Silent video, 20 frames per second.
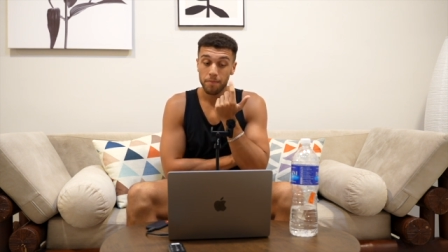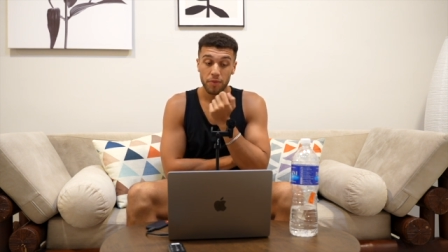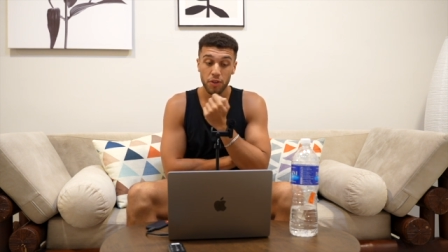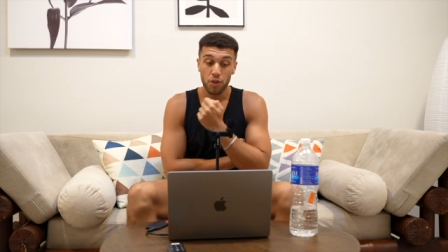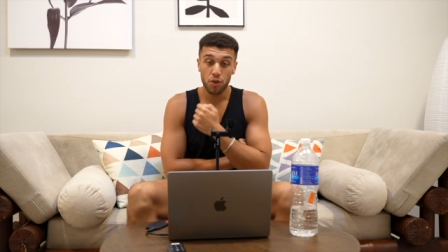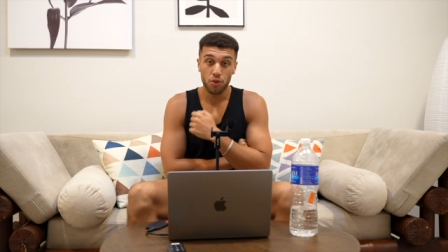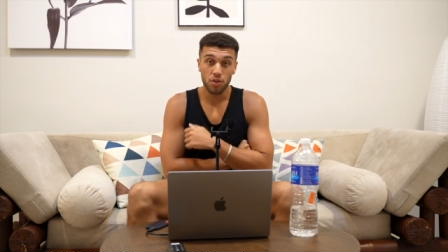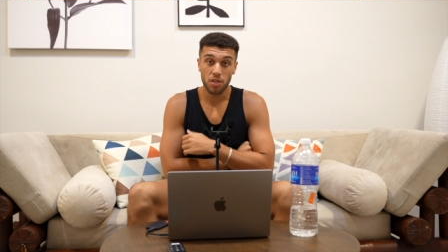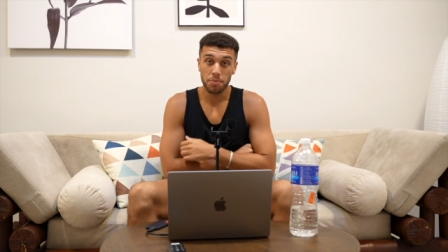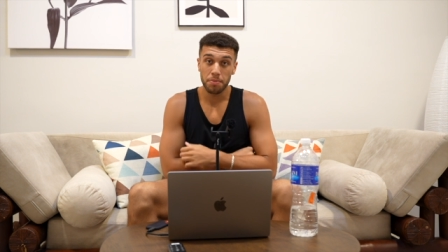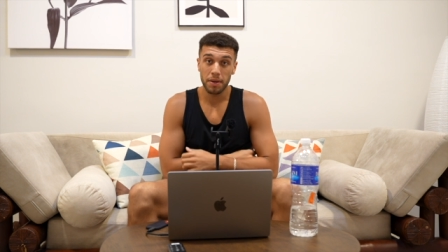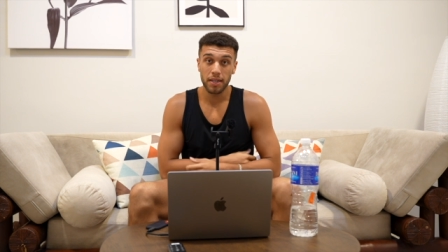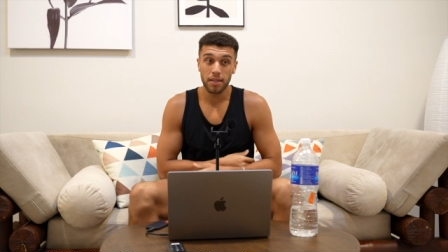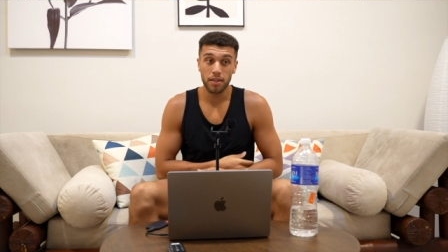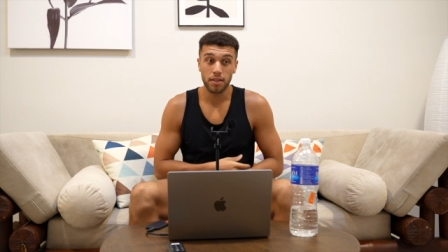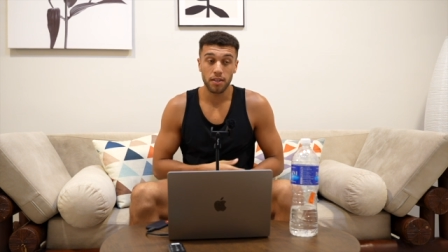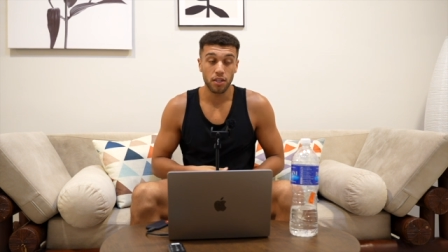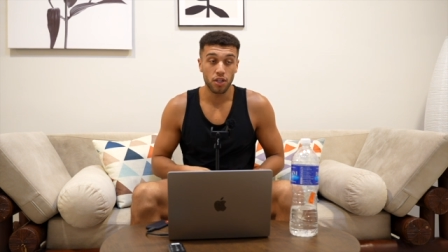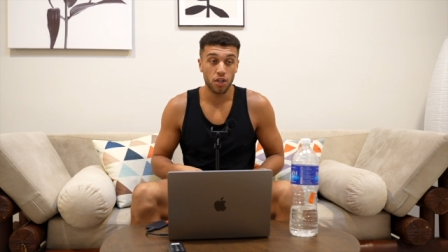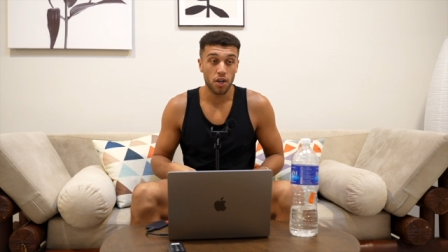You could
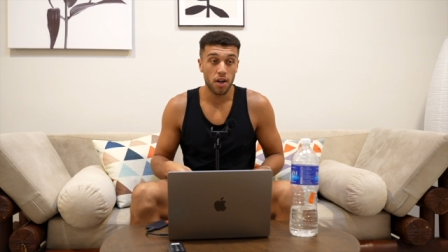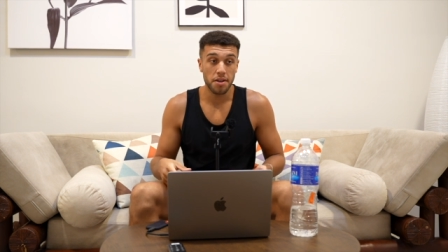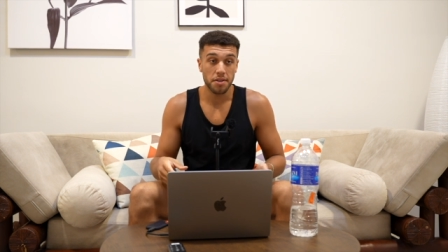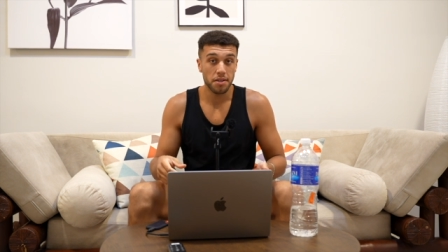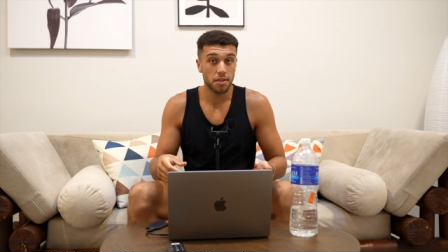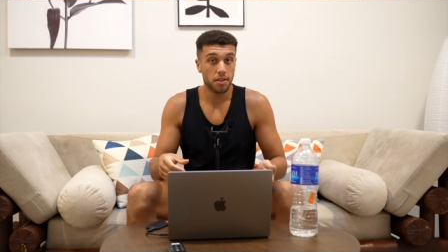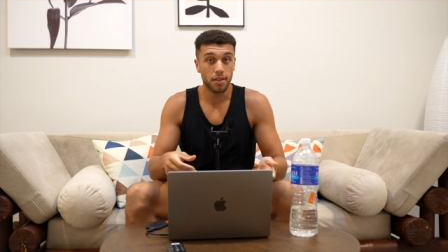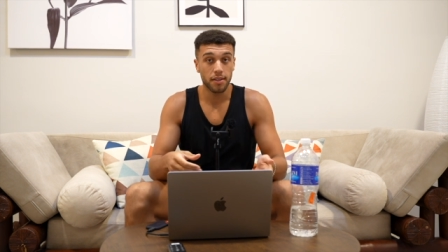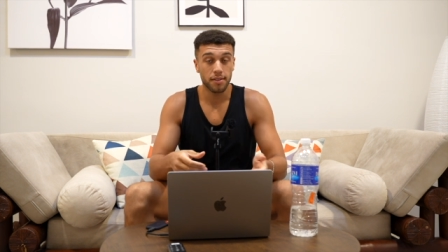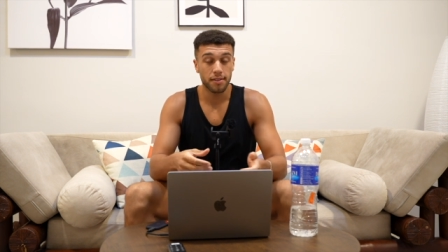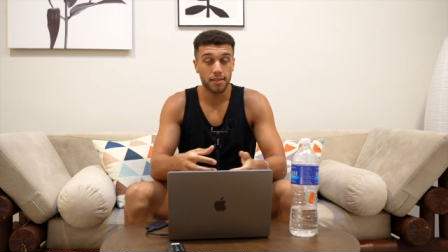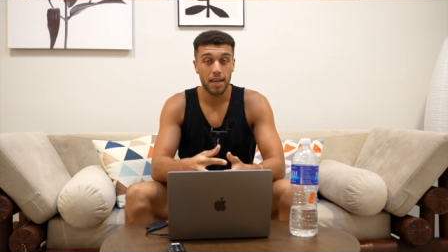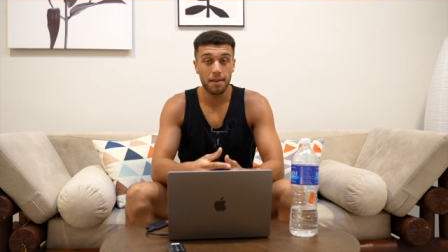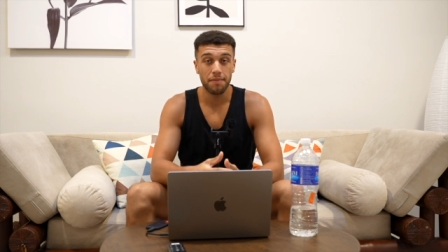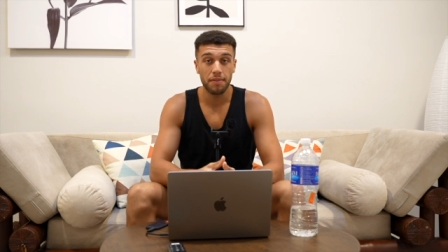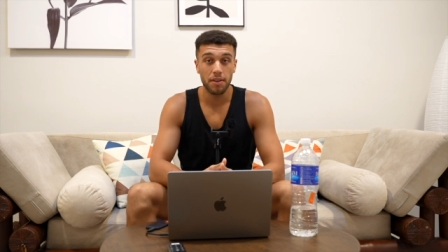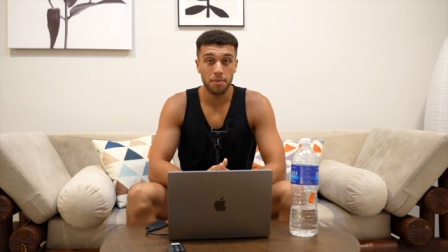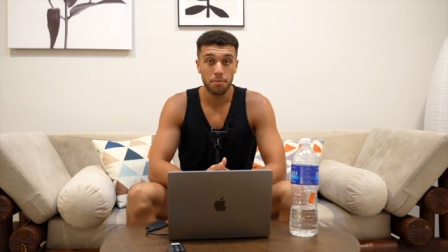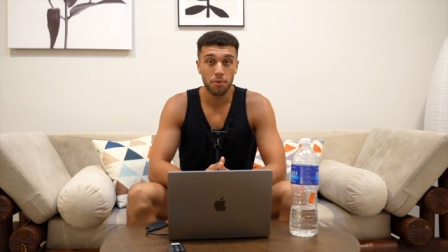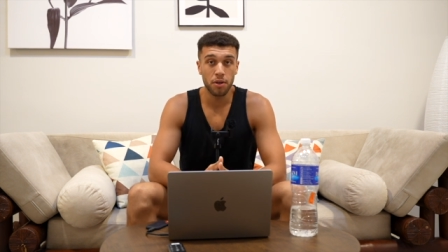spend years and years
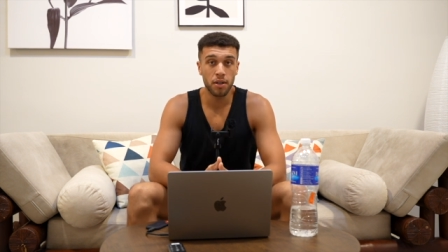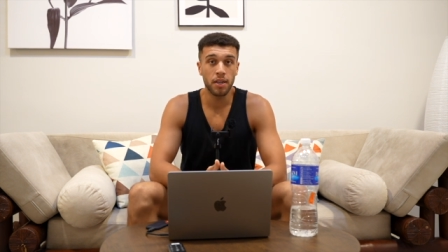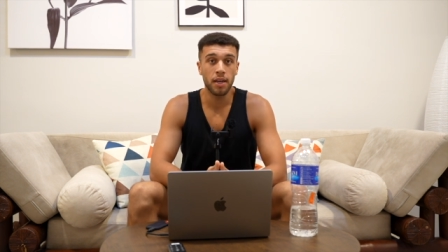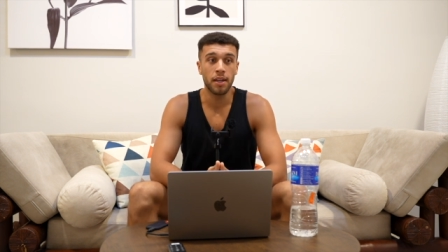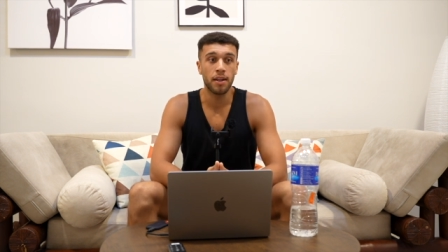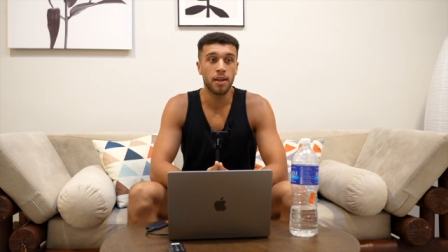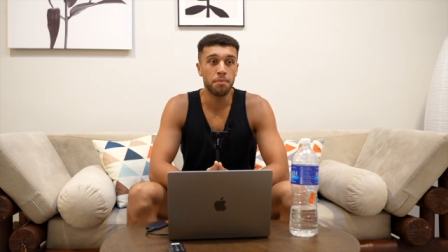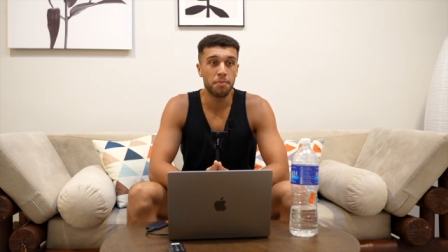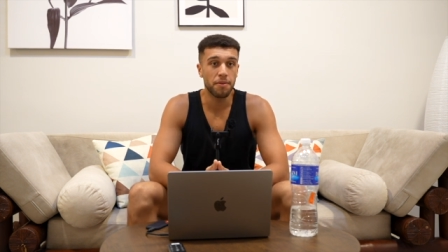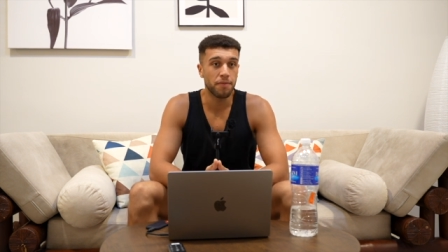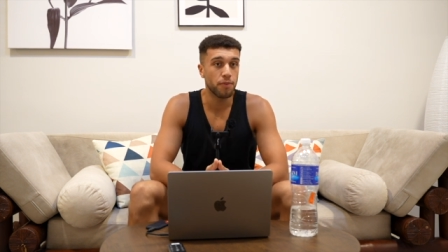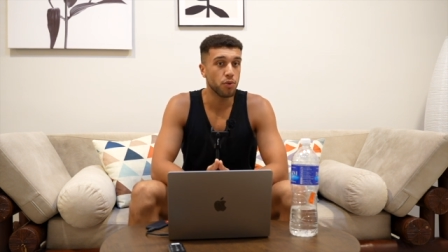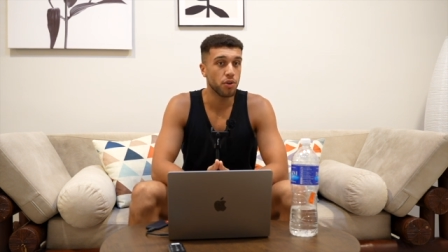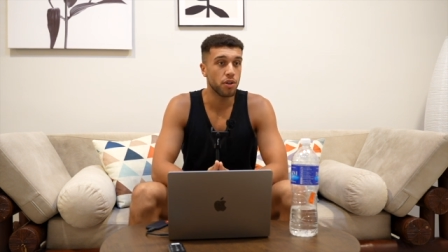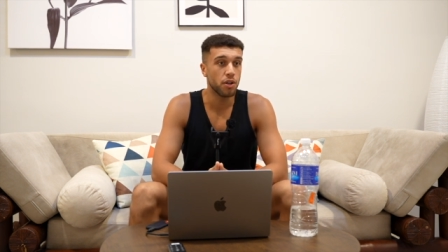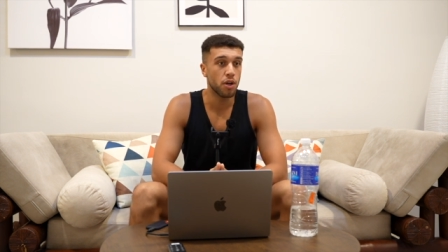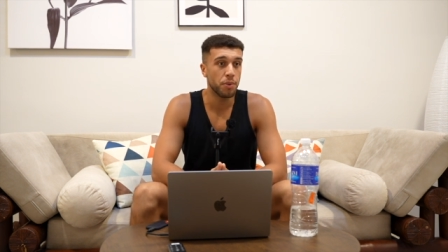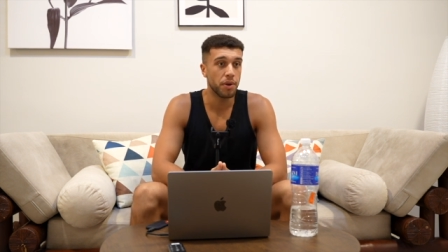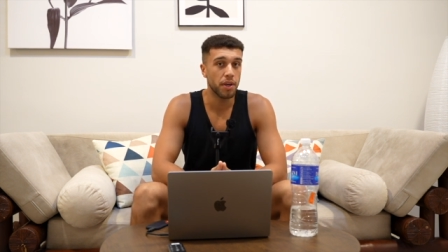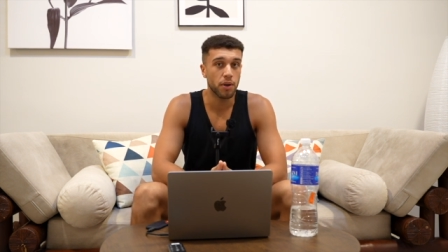saving your money, and then before you
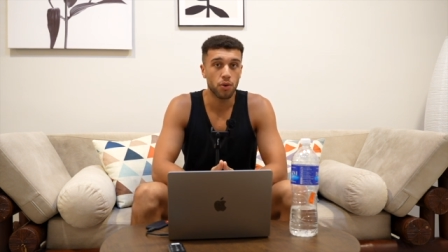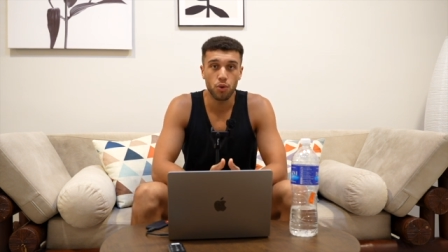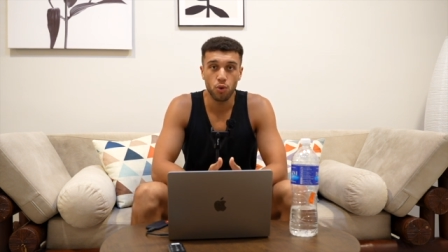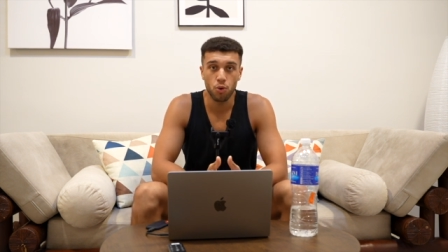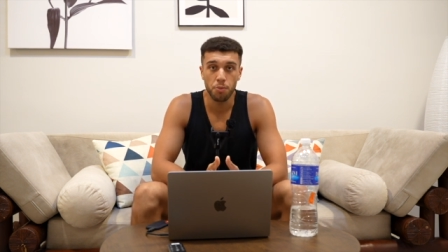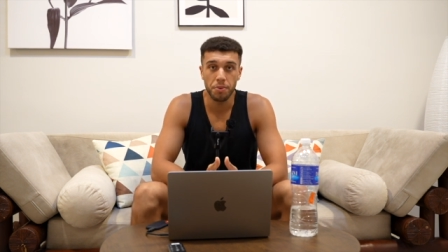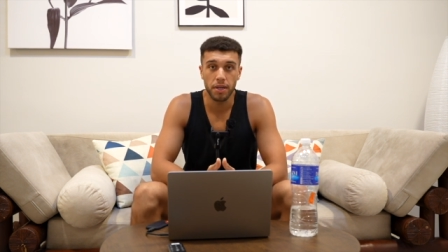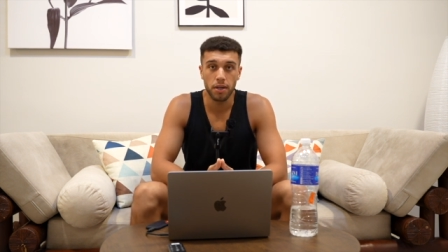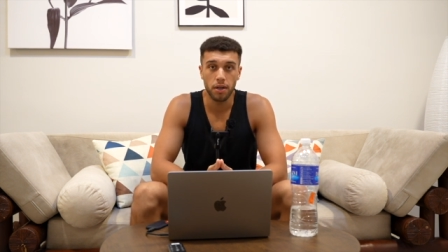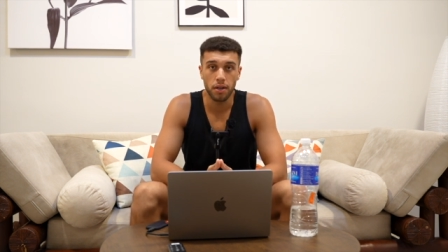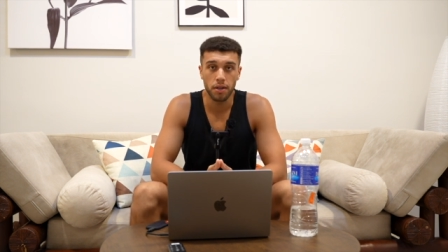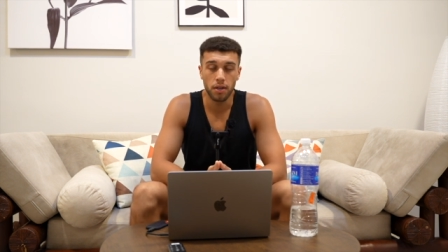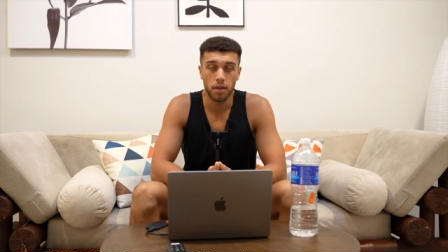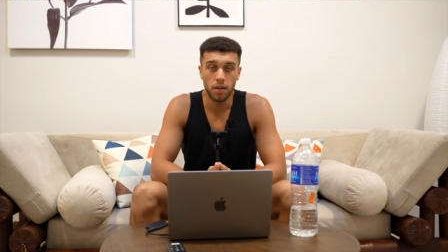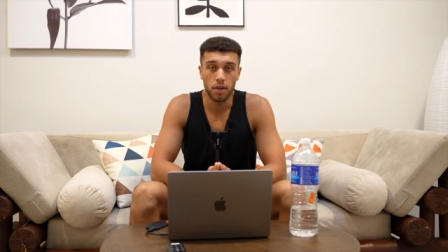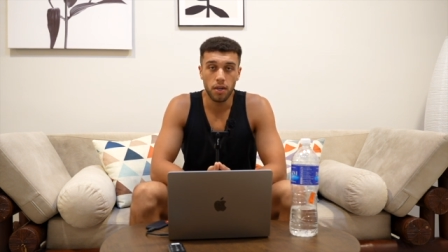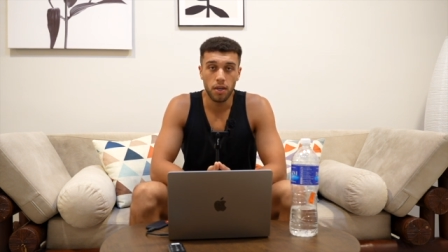know it, it could all be gone.